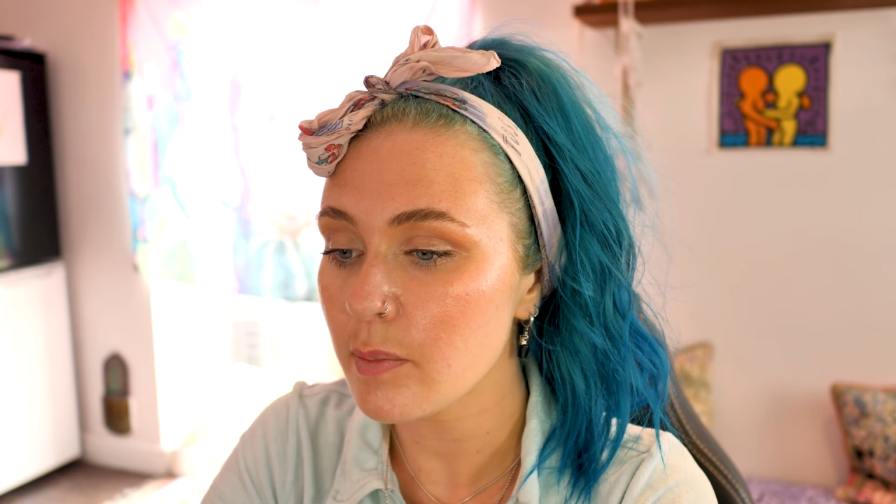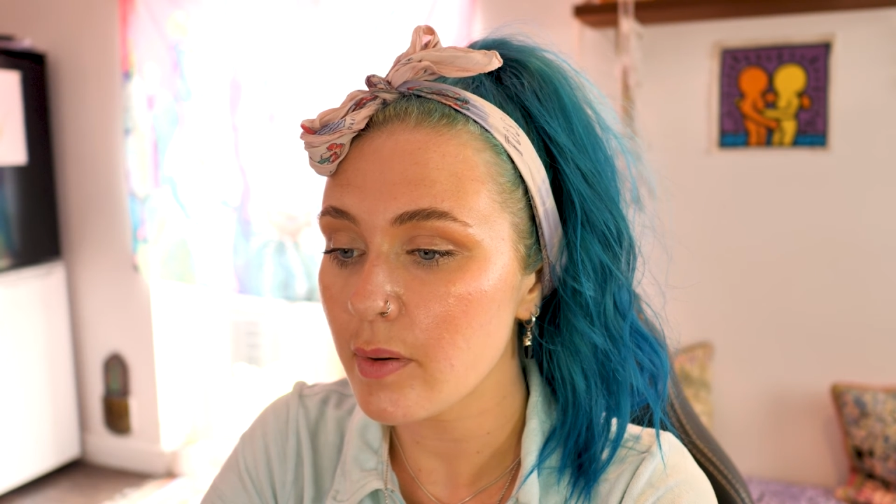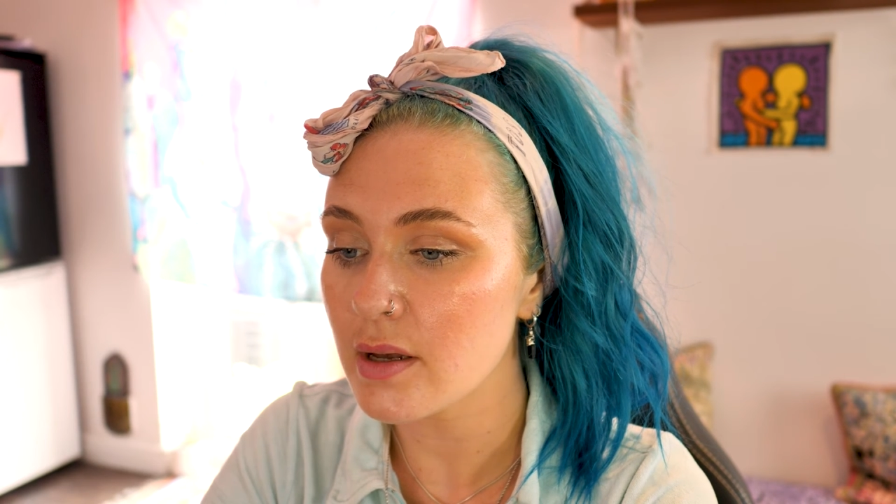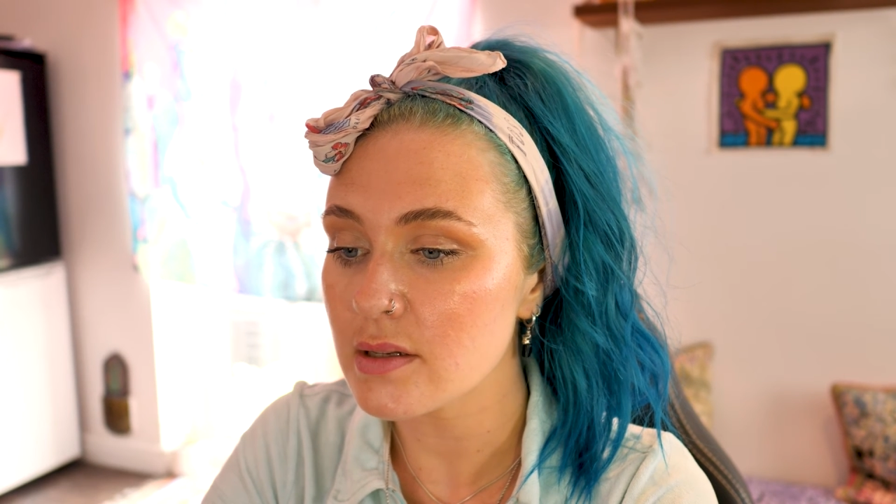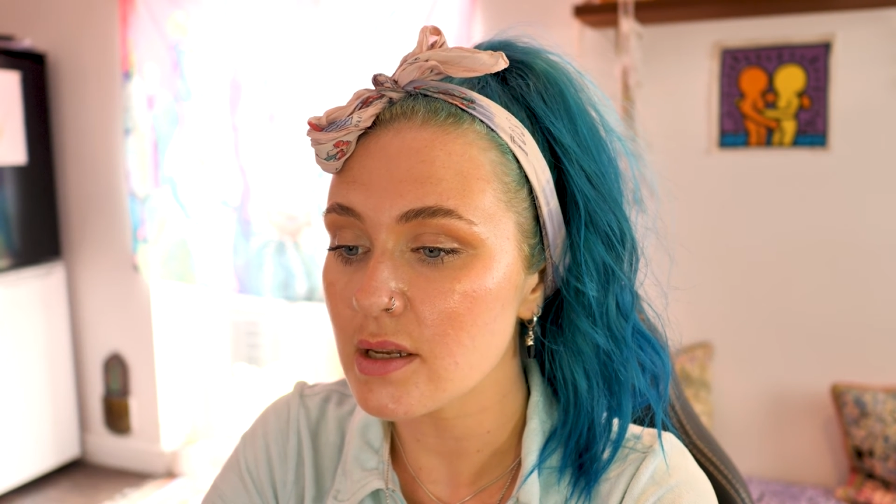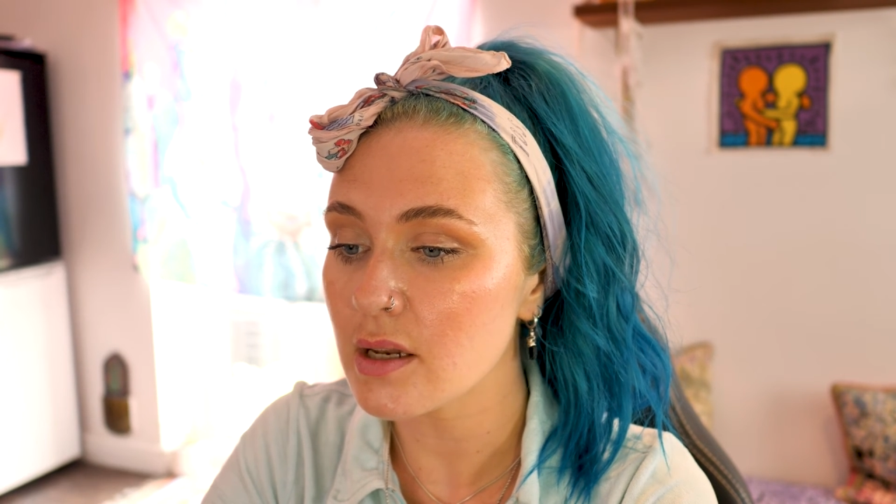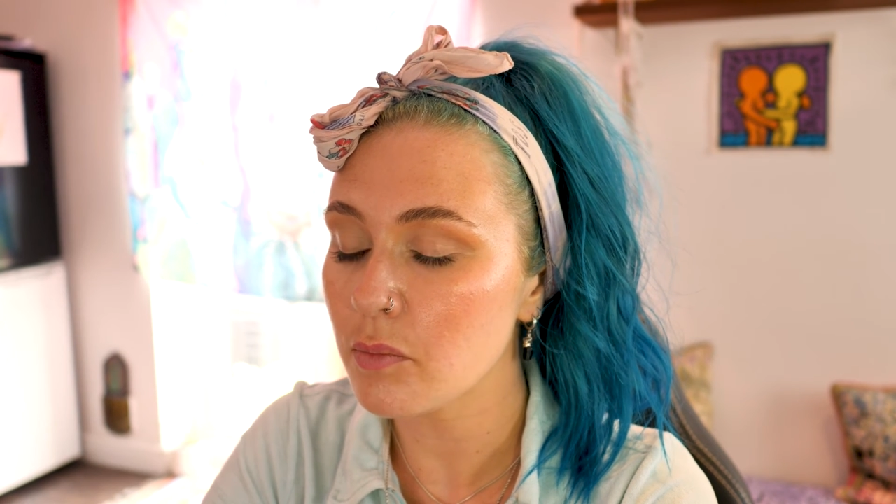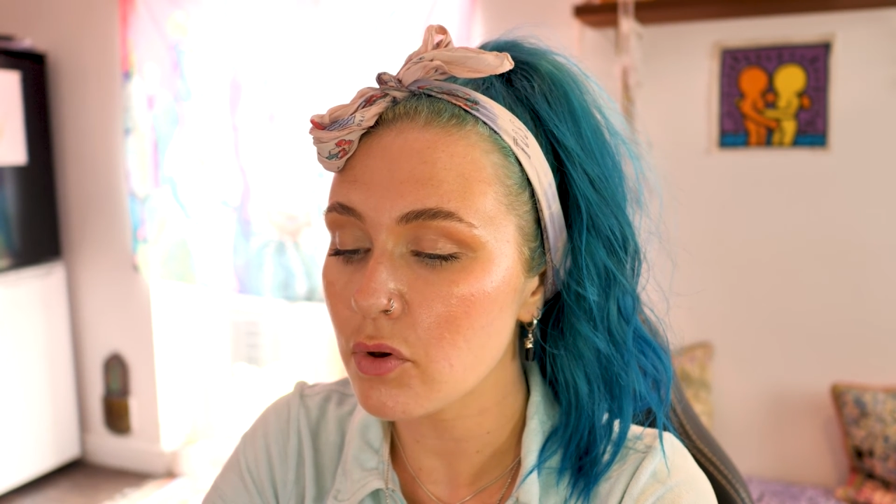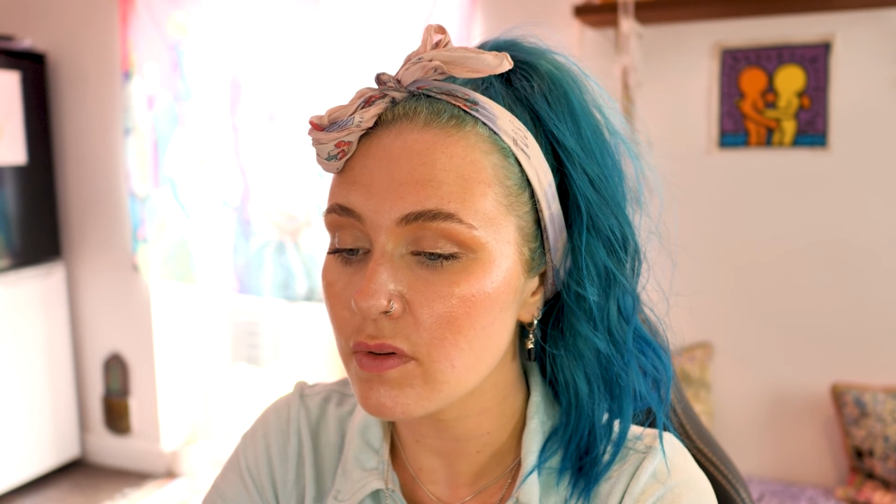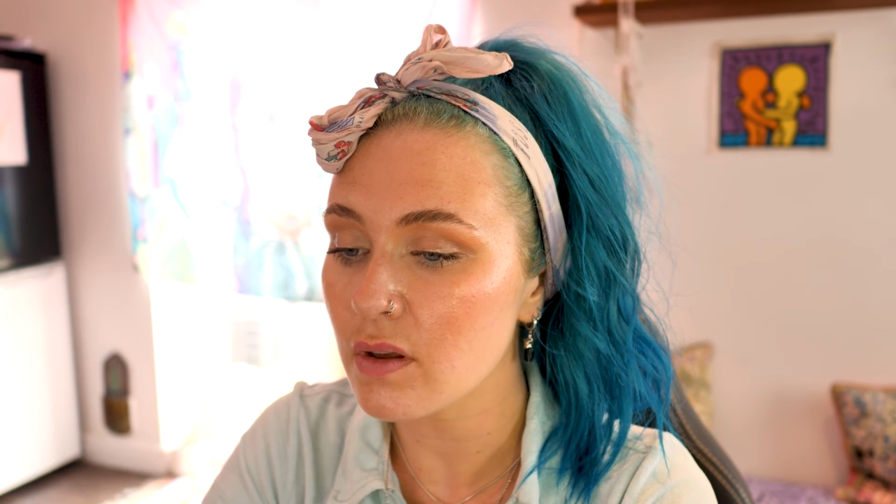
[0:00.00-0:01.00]
person in
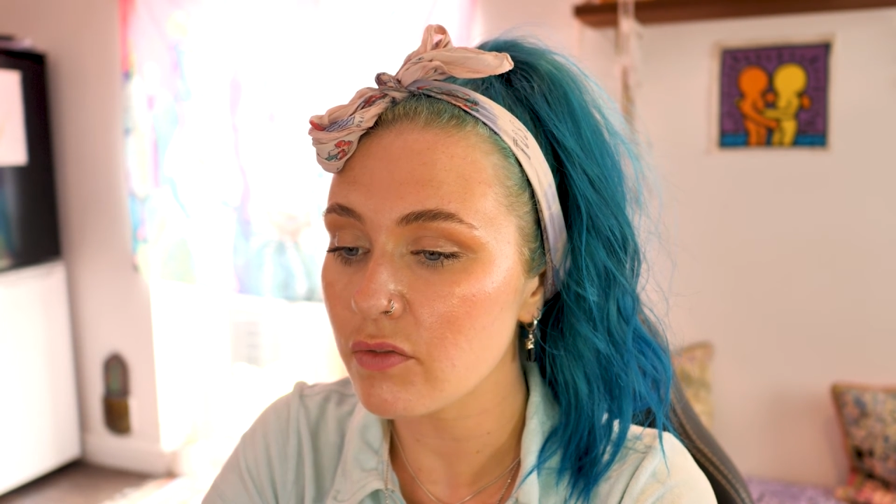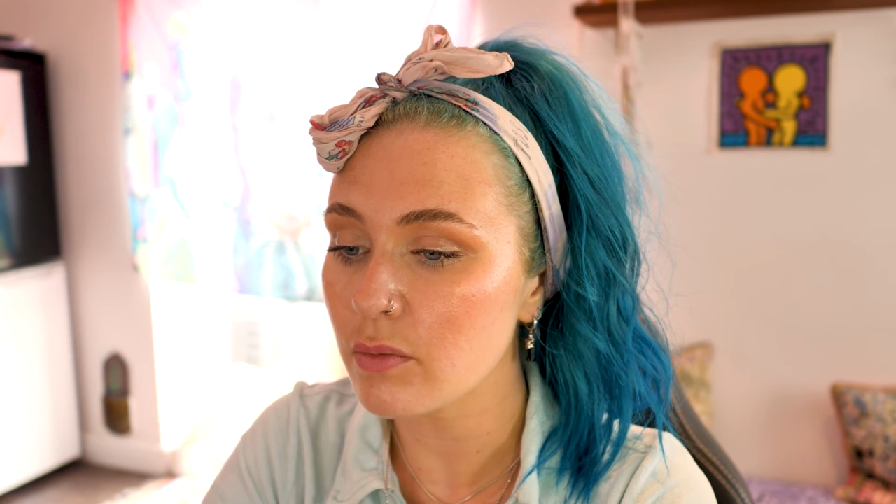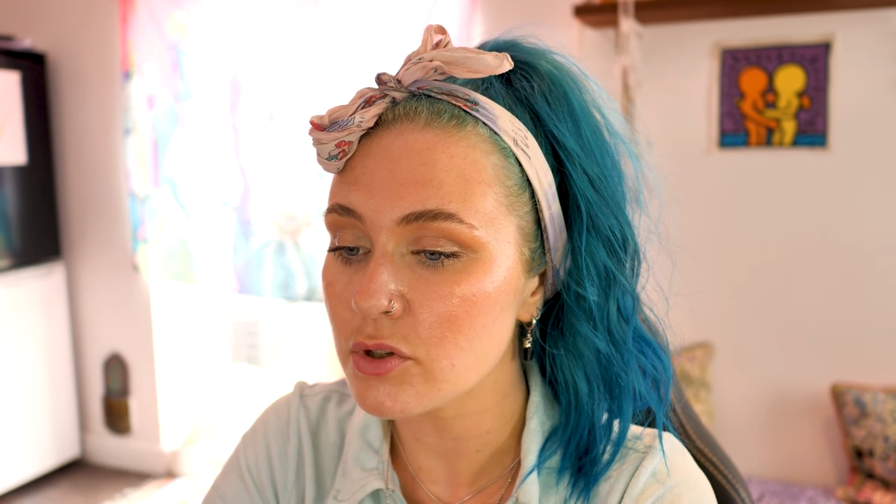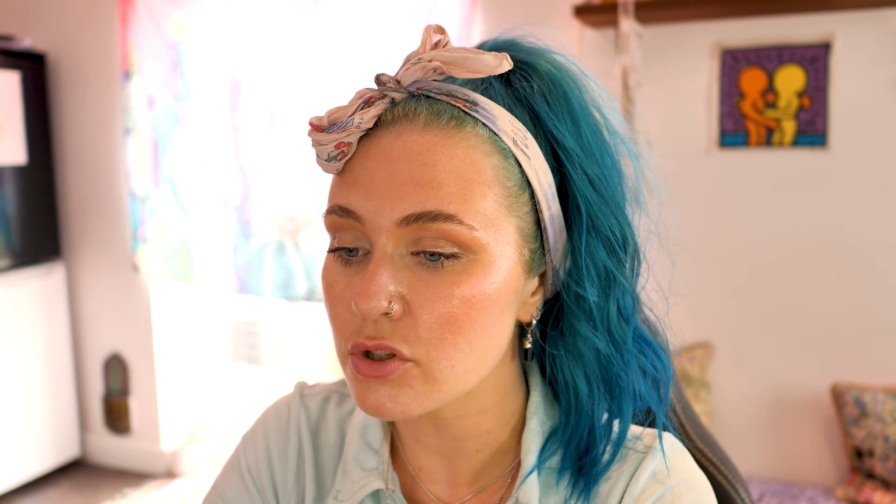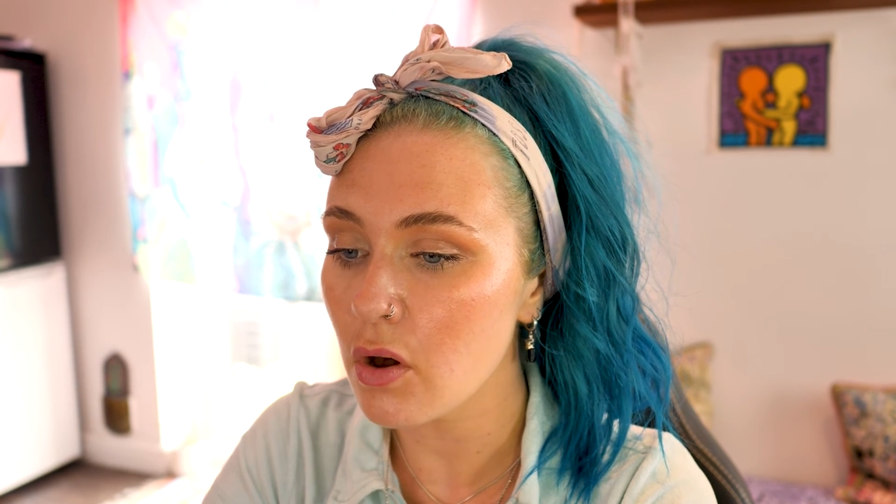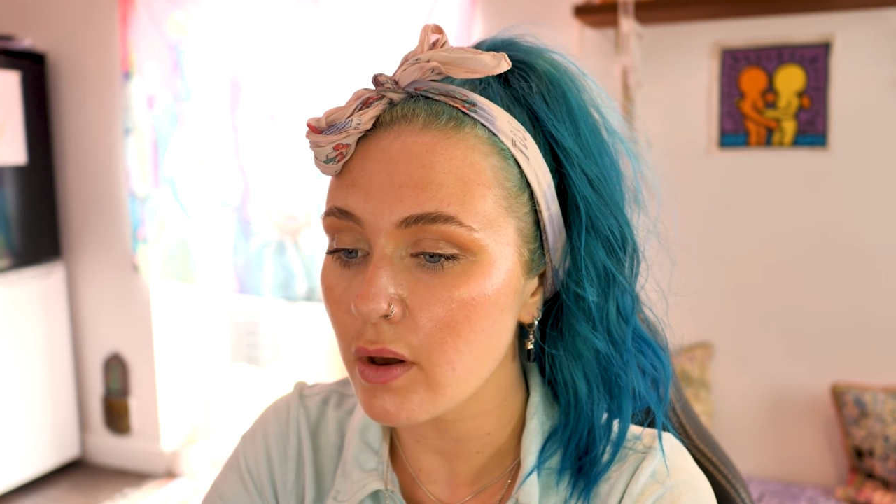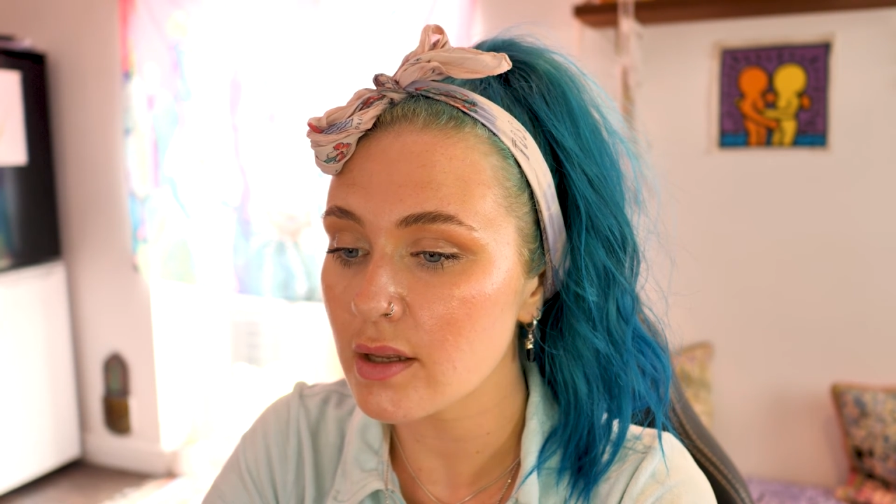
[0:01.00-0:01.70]
moving from shock